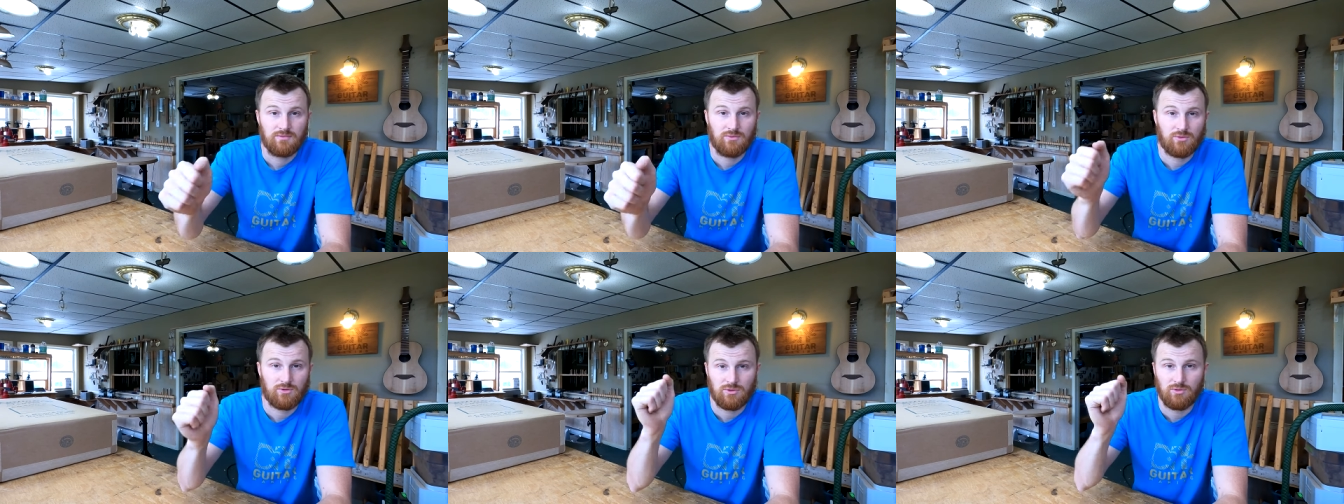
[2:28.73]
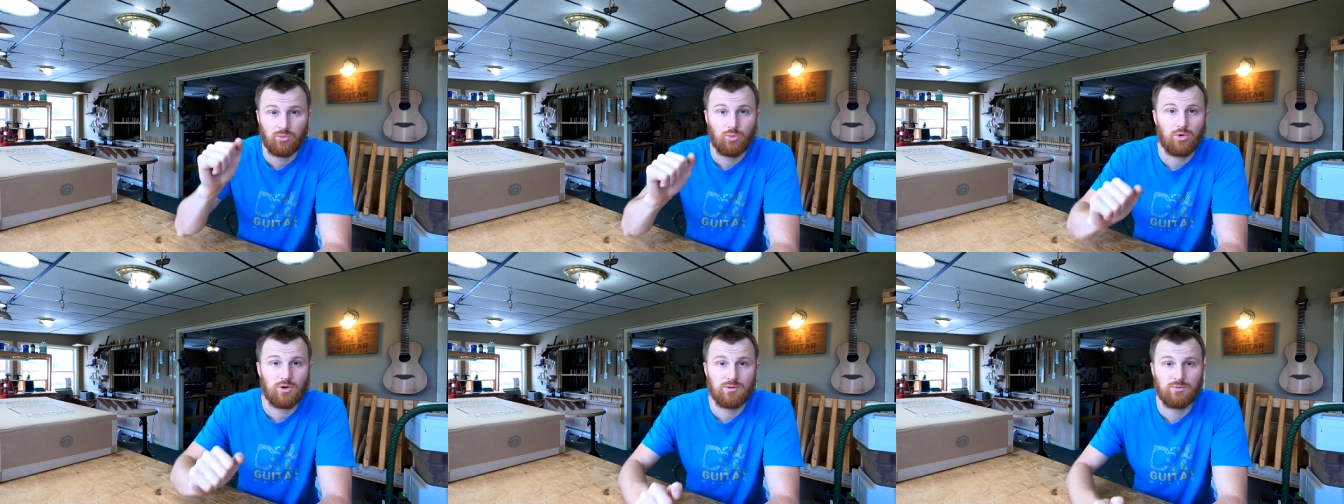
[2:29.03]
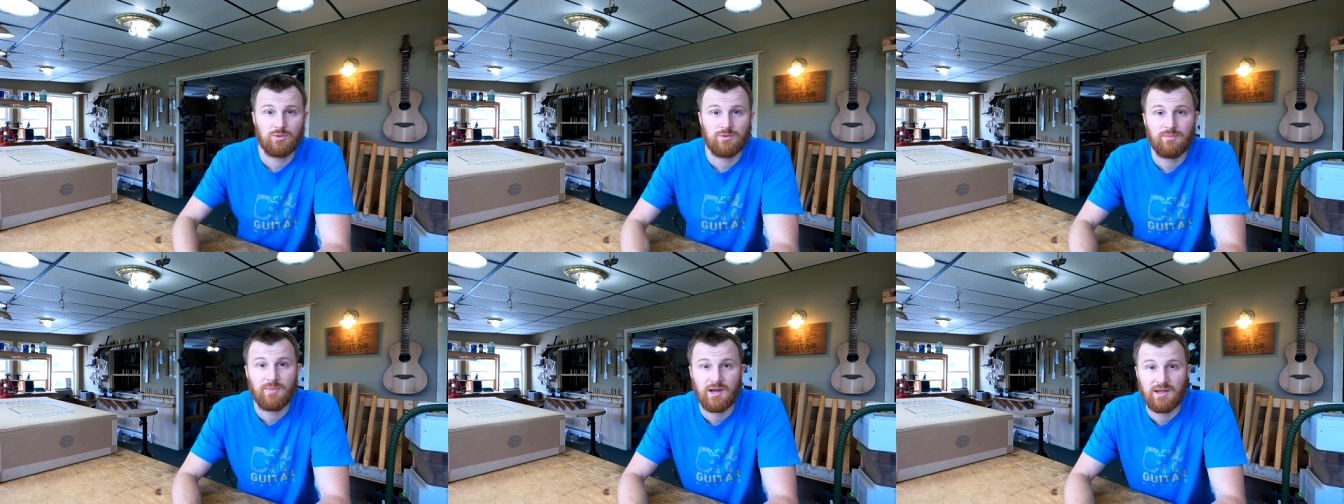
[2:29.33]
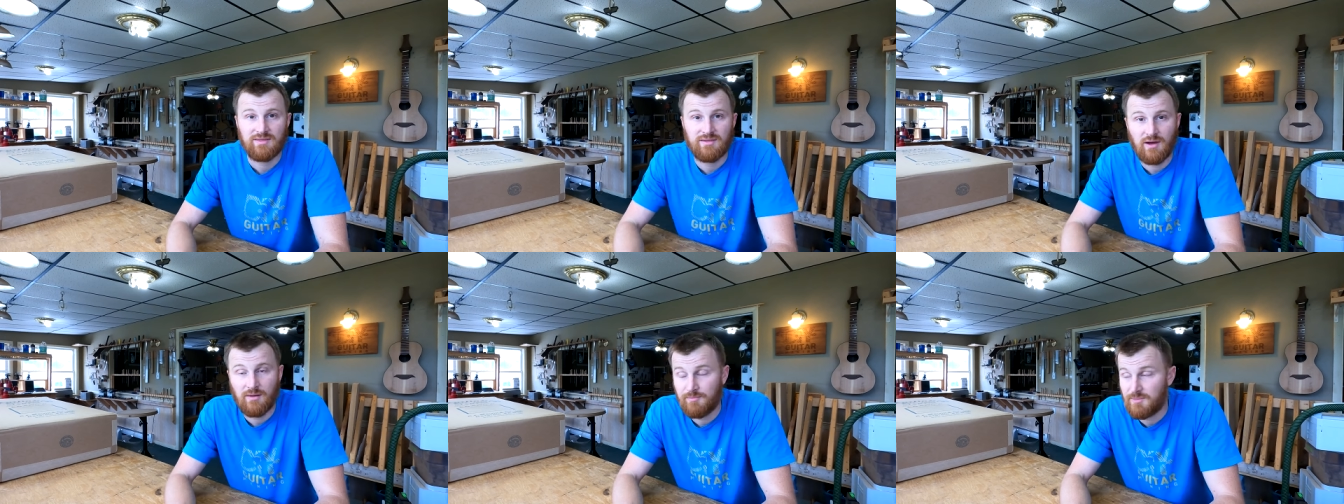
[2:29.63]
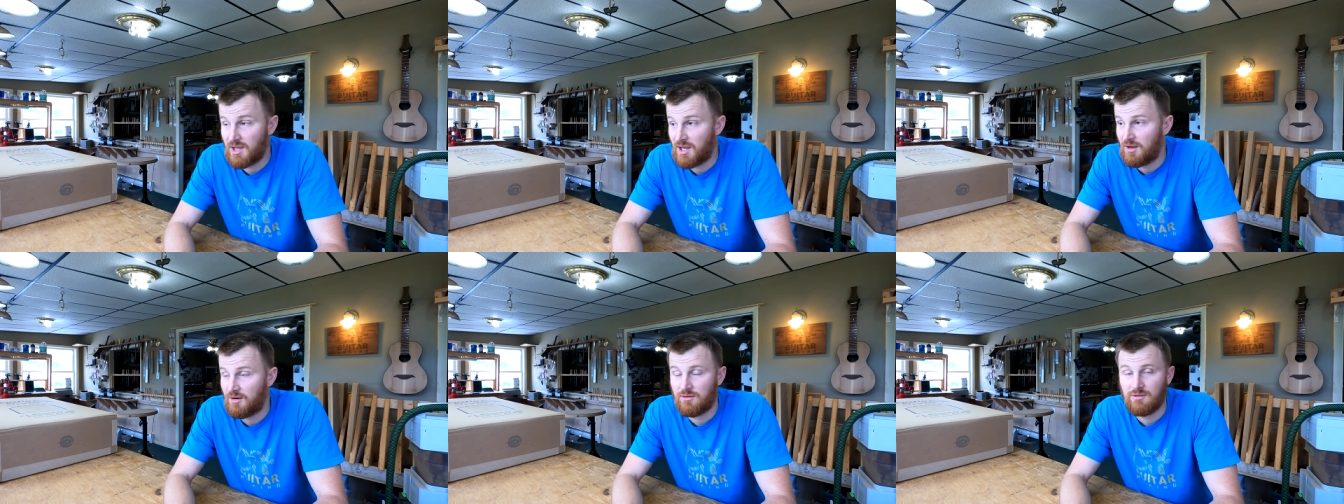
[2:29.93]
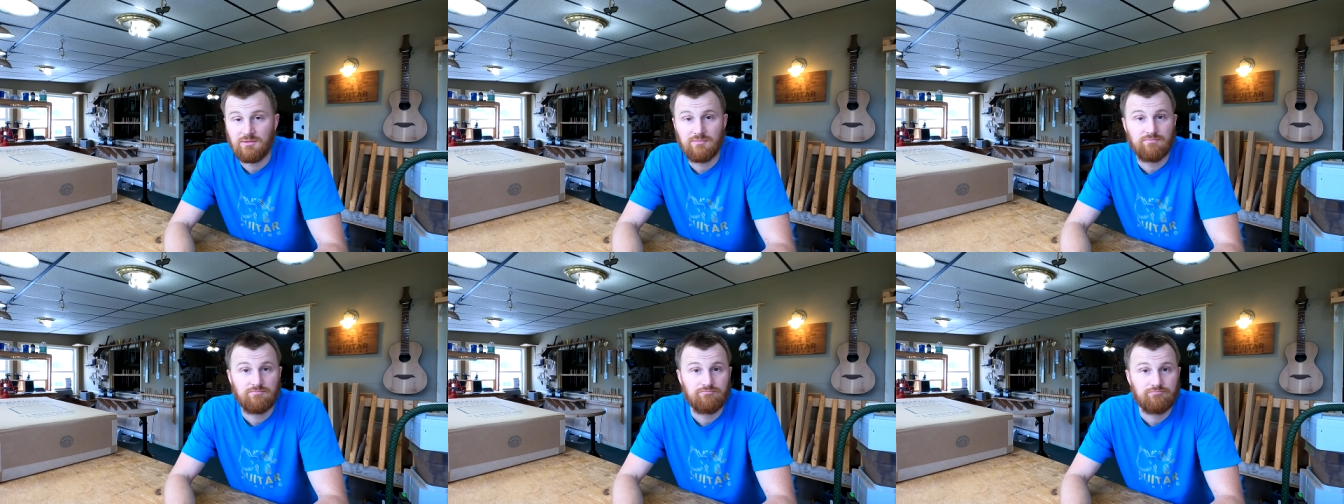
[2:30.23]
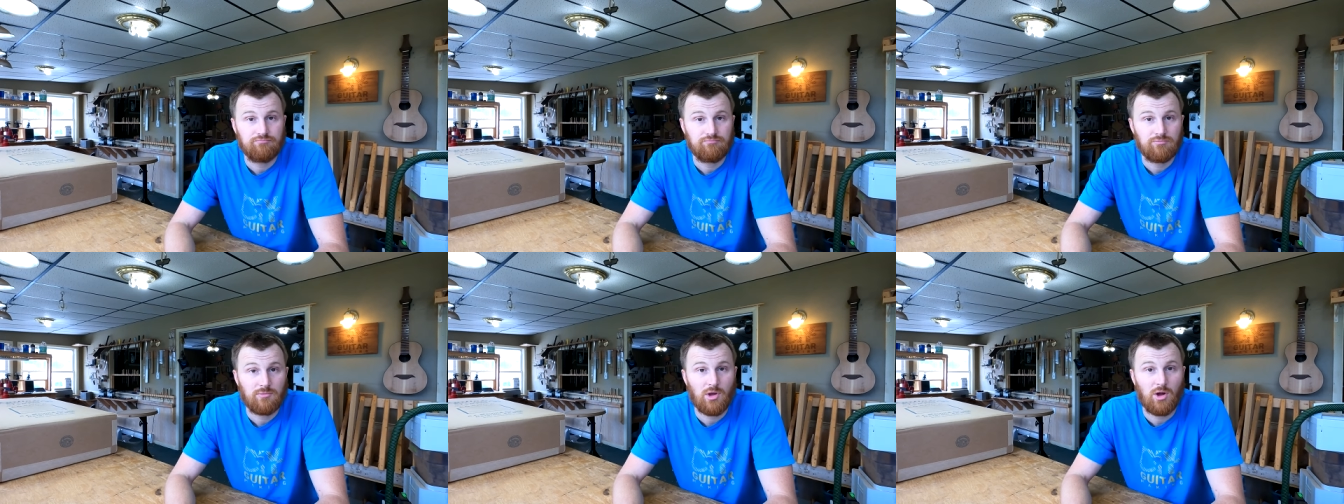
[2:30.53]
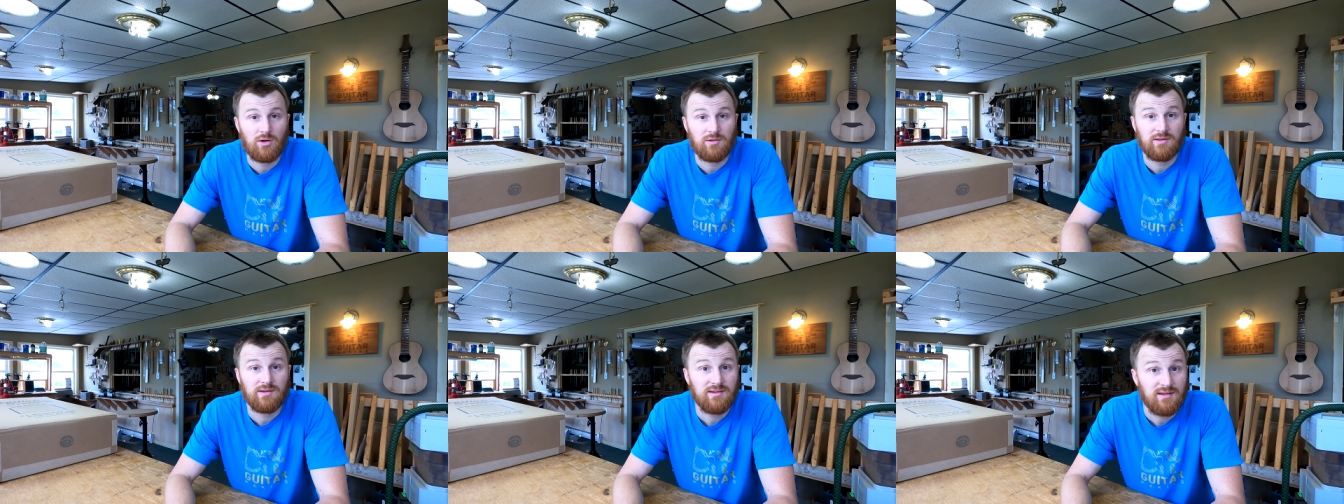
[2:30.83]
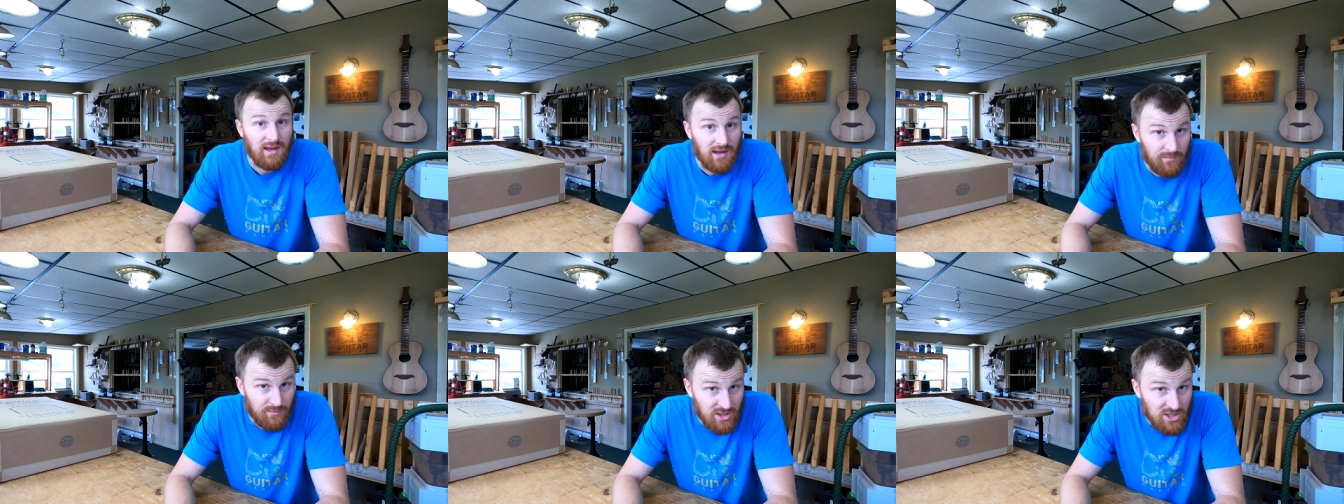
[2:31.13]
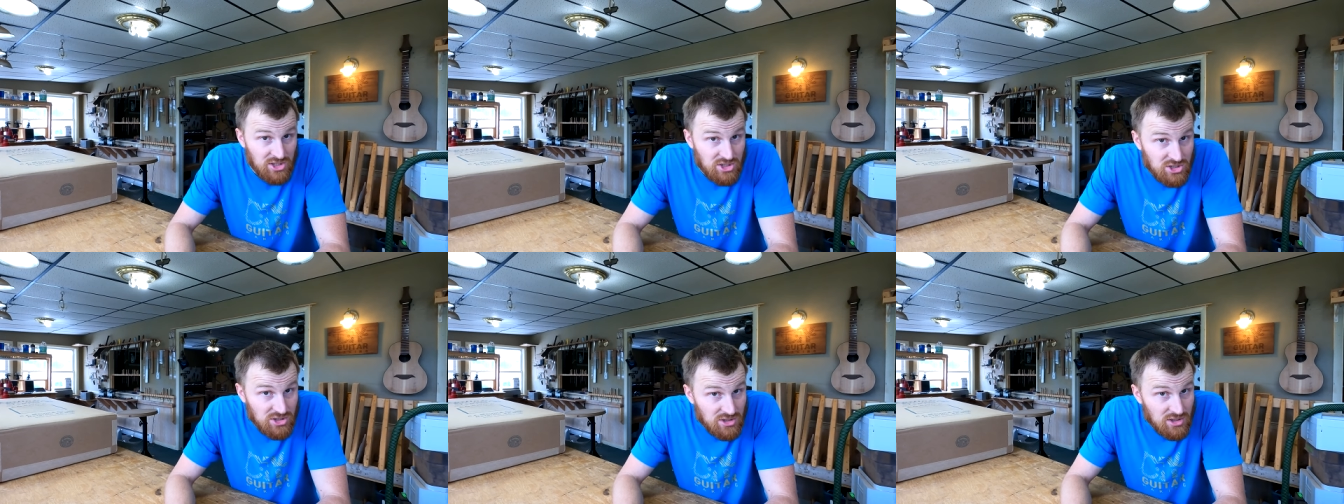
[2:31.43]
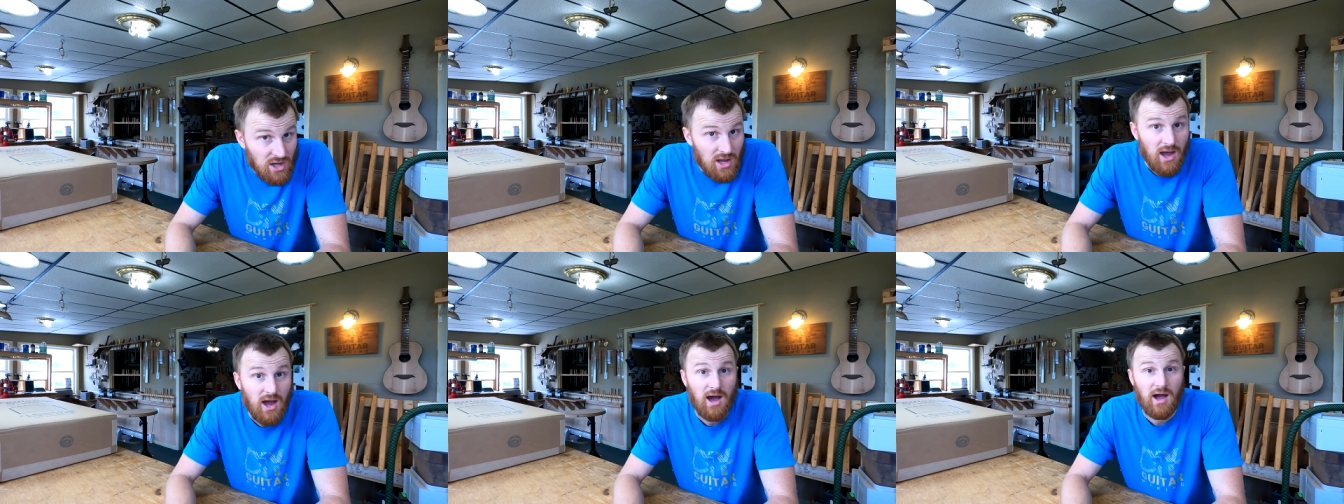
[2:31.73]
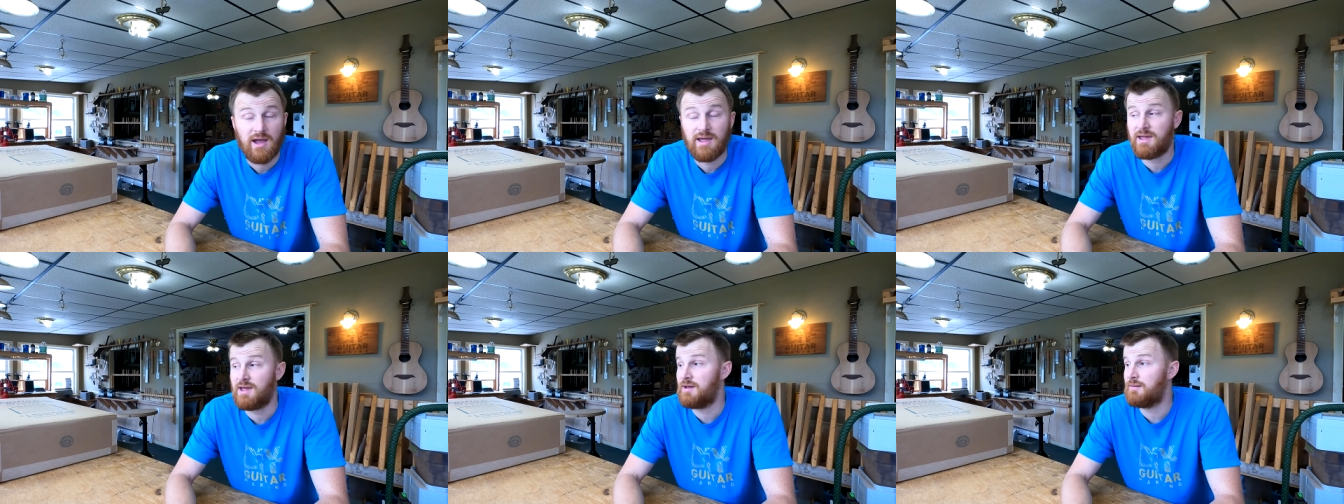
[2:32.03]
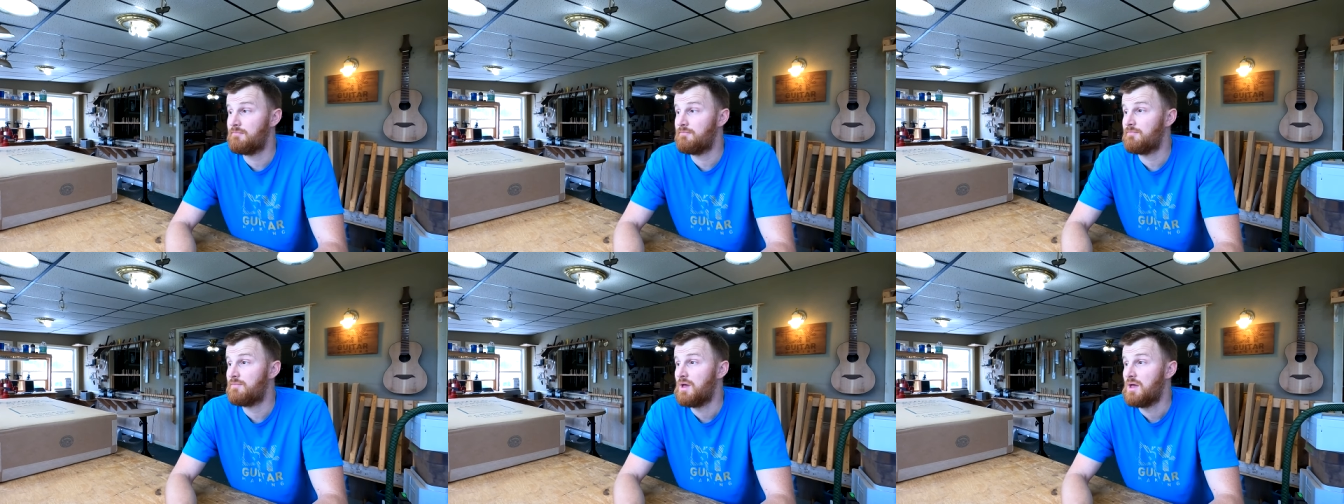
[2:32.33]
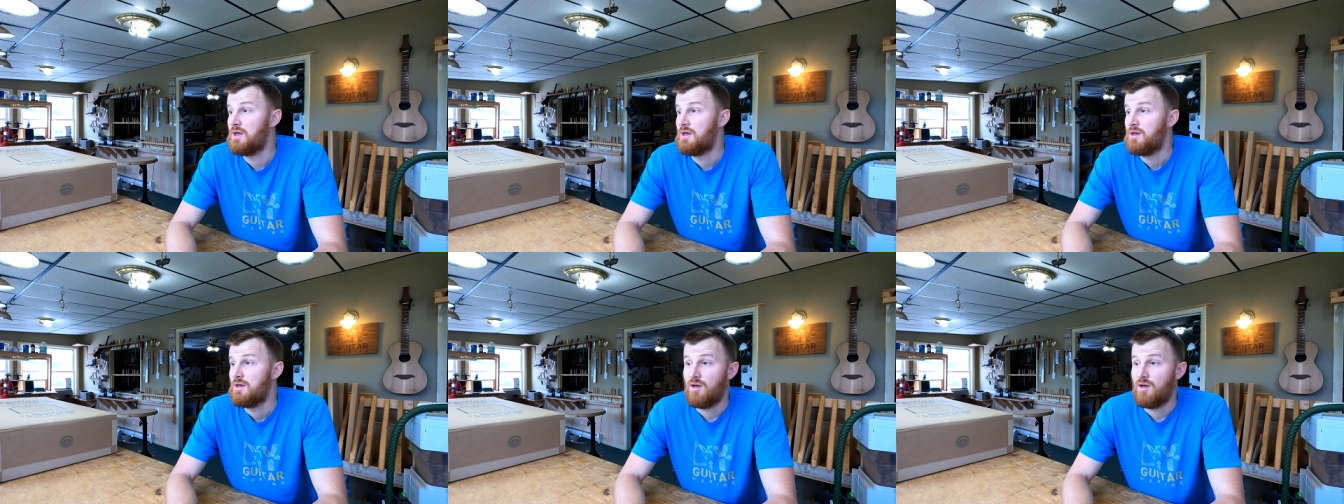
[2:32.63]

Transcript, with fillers: or the wood with my thumbnail and causing damage, I am